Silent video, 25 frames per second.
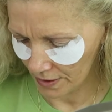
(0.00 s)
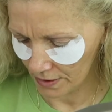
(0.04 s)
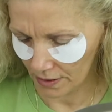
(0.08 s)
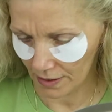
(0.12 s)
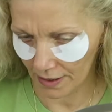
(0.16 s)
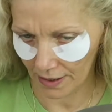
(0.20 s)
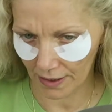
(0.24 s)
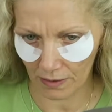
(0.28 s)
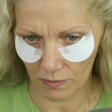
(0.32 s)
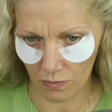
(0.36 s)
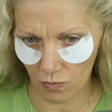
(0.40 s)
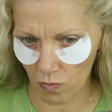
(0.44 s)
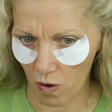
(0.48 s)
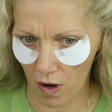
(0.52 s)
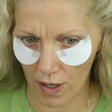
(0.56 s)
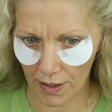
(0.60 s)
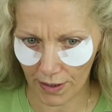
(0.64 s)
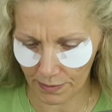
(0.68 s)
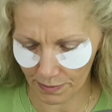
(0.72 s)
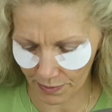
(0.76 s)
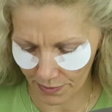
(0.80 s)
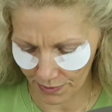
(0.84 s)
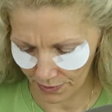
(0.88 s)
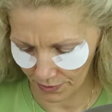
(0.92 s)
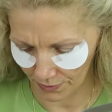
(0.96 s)
like
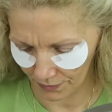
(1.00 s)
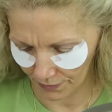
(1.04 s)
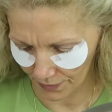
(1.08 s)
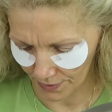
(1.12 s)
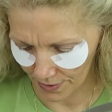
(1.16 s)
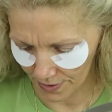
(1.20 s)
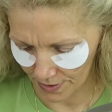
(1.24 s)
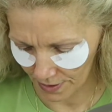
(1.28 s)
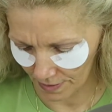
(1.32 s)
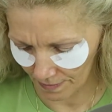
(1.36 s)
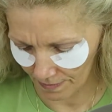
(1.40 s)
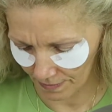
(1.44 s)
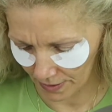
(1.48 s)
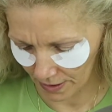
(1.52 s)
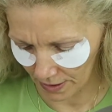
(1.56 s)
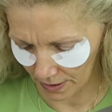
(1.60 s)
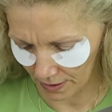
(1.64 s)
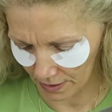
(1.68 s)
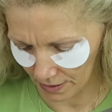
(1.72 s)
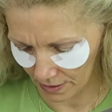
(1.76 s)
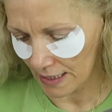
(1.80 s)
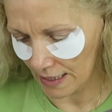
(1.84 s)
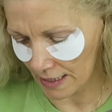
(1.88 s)
waterproof or something.